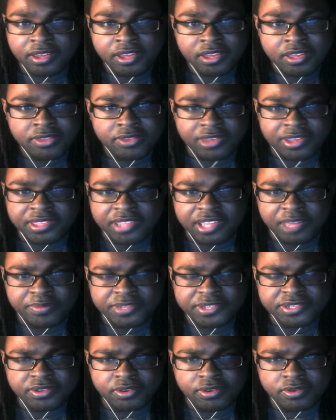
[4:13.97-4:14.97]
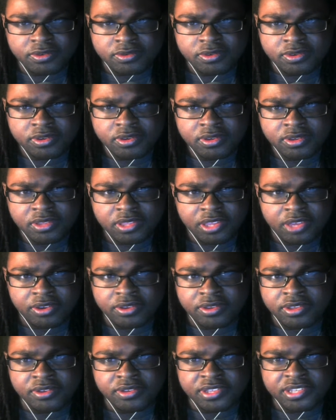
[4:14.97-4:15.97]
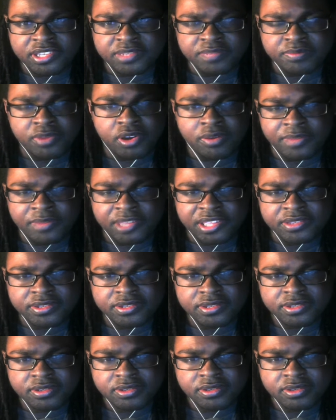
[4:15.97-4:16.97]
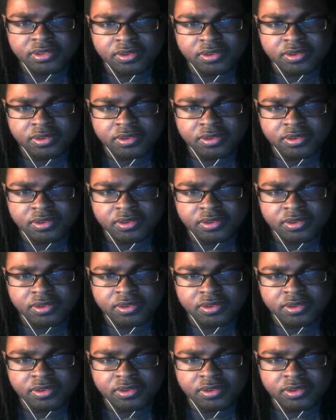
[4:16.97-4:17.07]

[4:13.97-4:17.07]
Throughout the episode, there are these moments